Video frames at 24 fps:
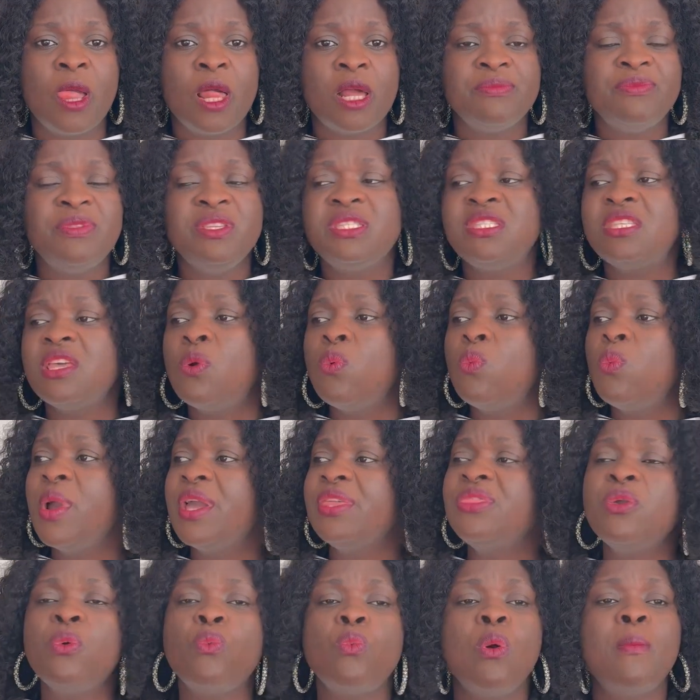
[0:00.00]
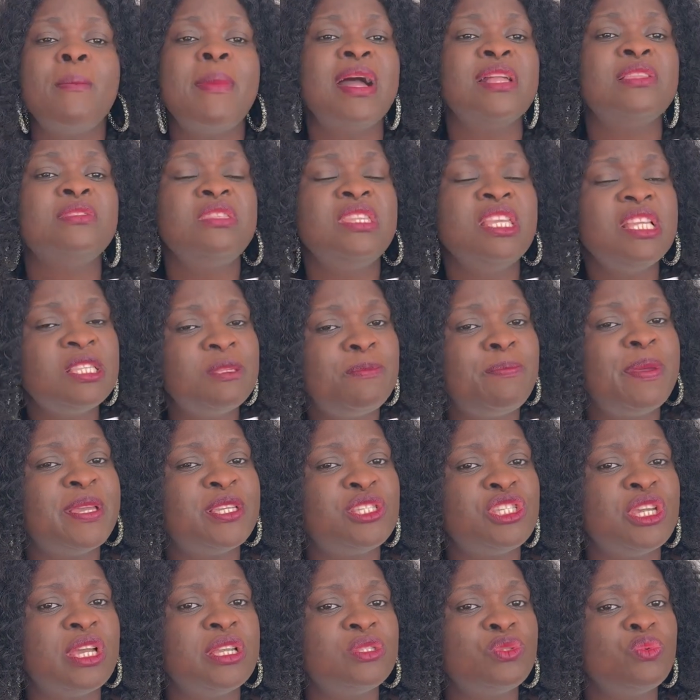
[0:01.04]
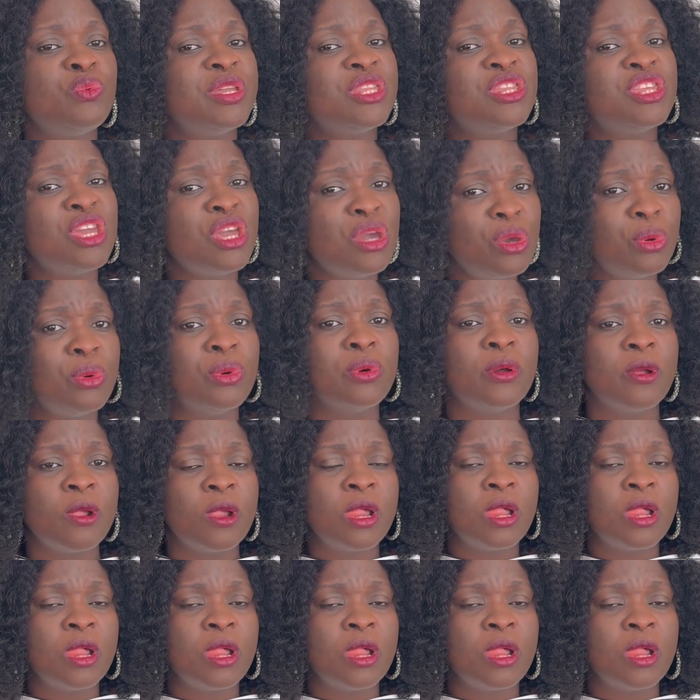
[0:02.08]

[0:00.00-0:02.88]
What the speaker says: The same way the woman needs patience with you.